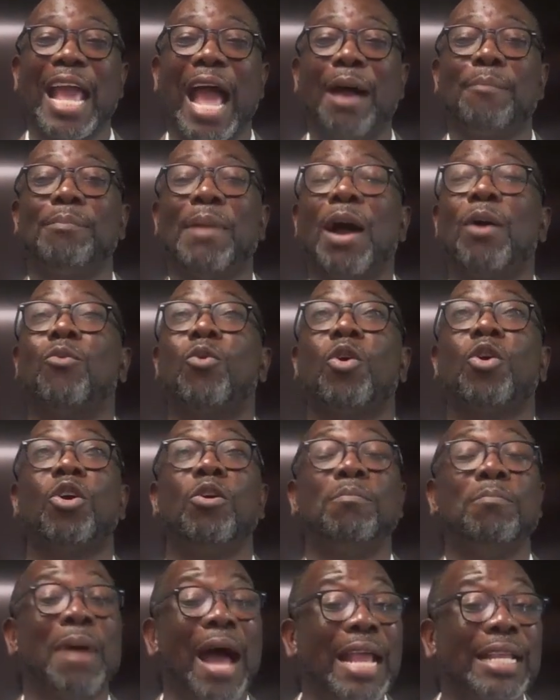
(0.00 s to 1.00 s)
my
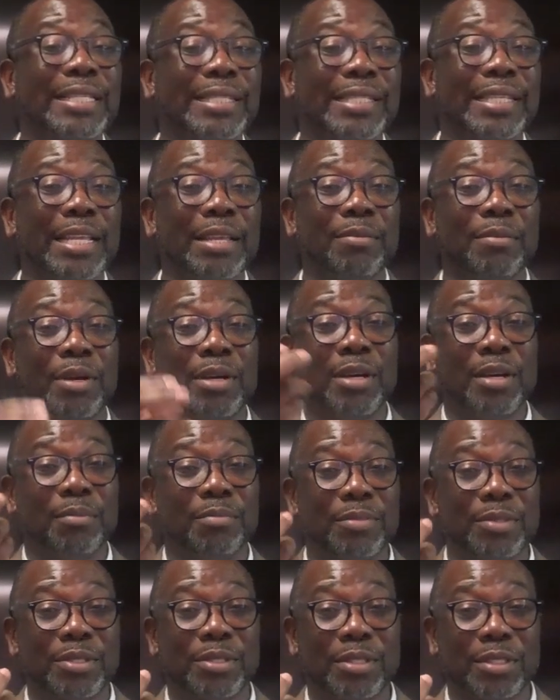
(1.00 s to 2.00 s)
world might seem
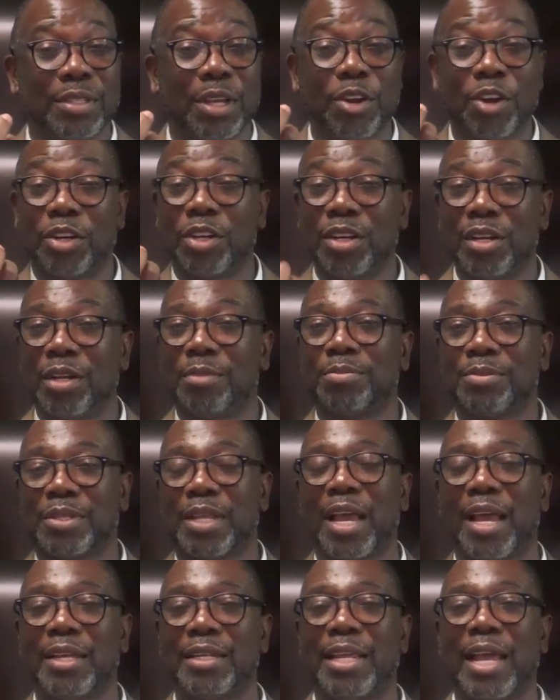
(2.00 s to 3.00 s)
ups, turned
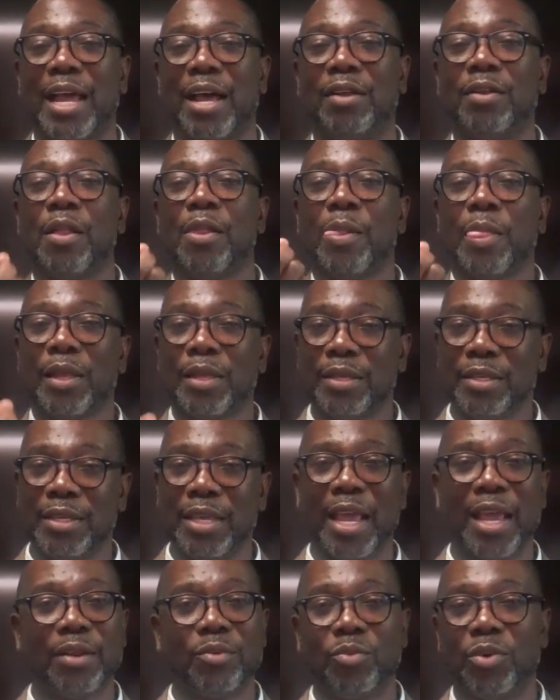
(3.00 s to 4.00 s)
upside down,
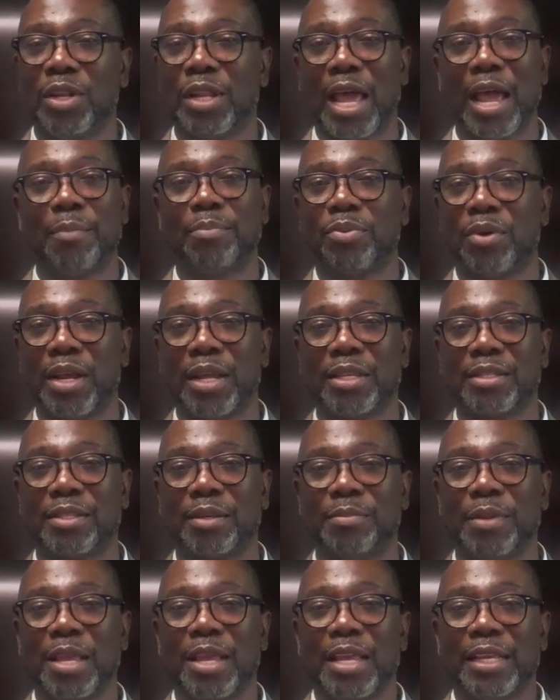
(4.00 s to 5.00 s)
yet will I praise
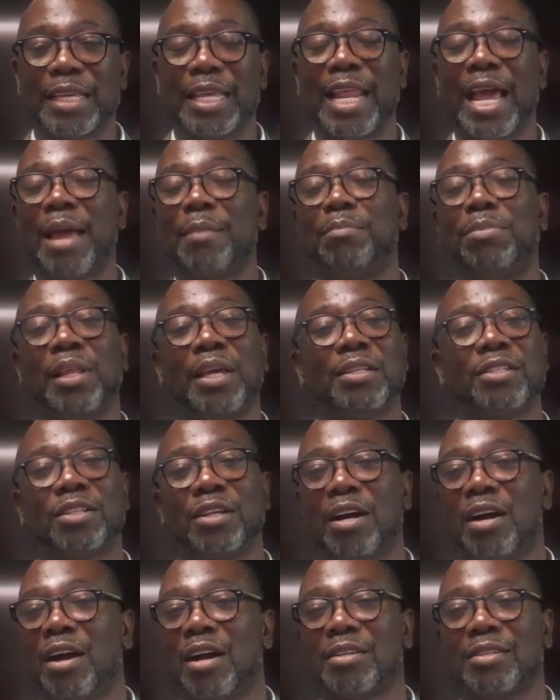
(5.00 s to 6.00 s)
Him. Can I bless your
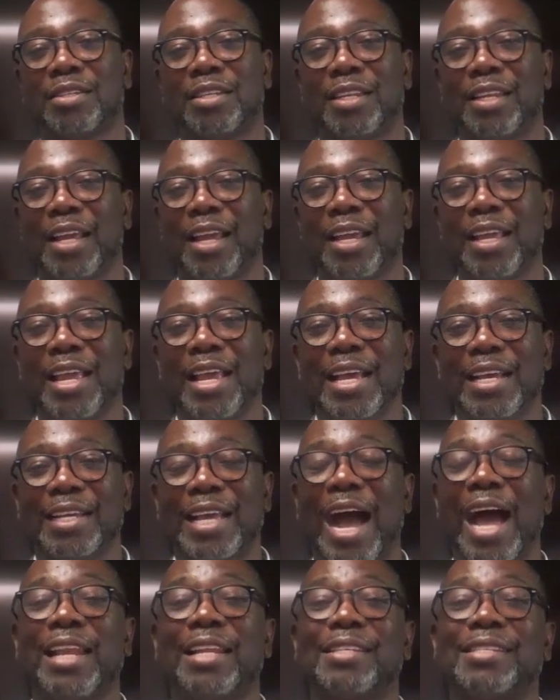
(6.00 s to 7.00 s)
hearts today?
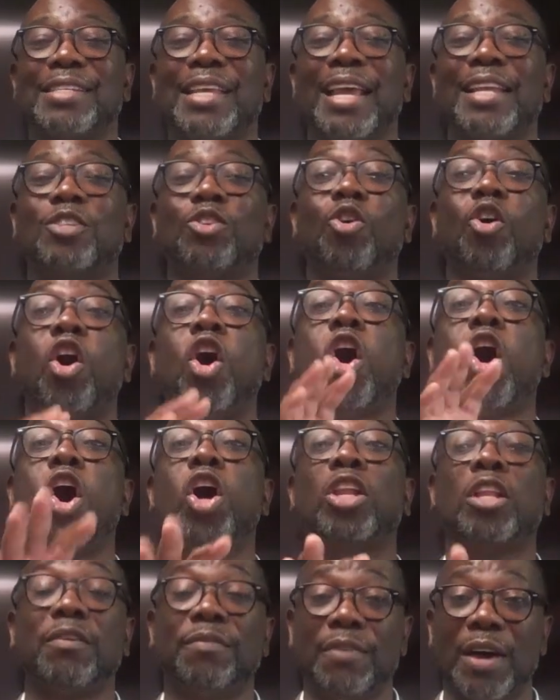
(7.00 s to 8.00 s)
God is saying to
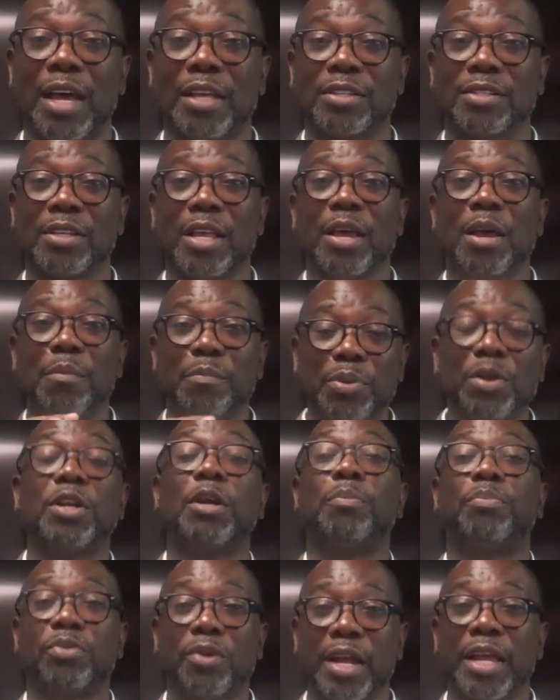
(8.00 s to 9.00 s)
all of us, put
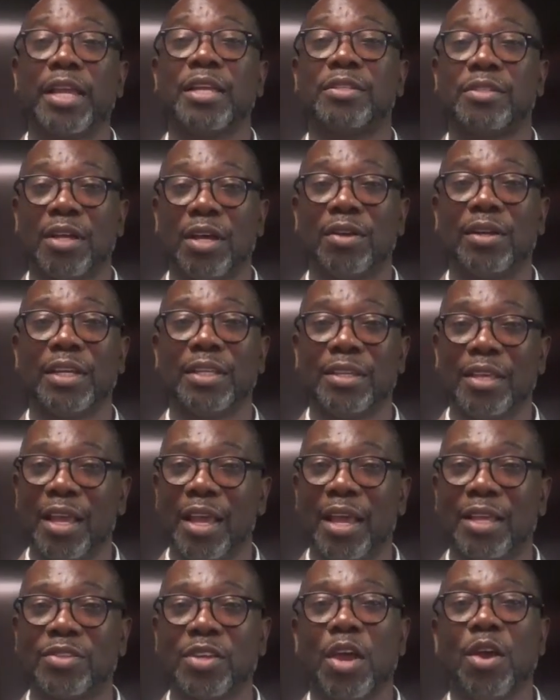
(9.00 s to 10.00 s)
a praise on it.
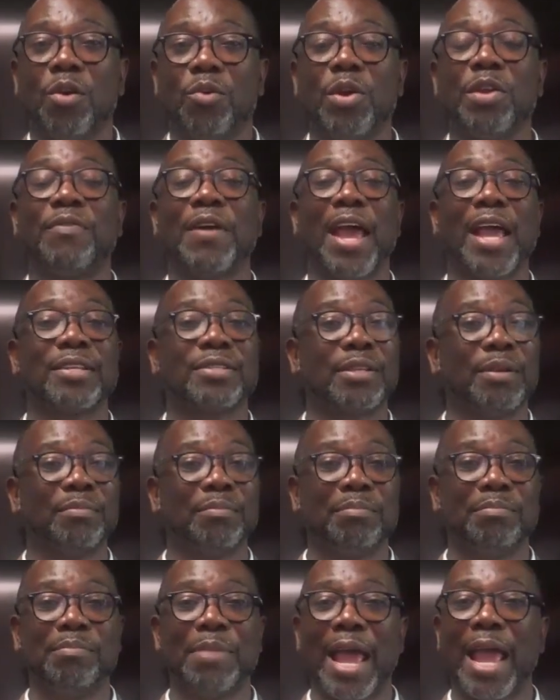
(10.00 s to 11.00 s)
Yes, we've had
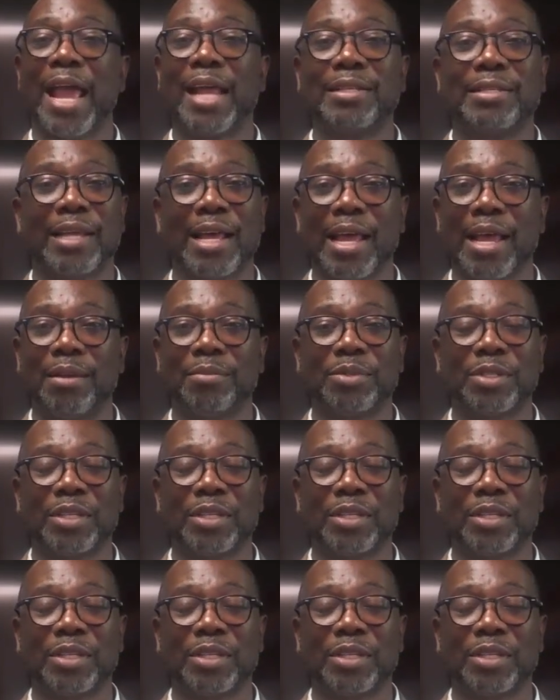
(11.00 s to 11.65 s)
some bad times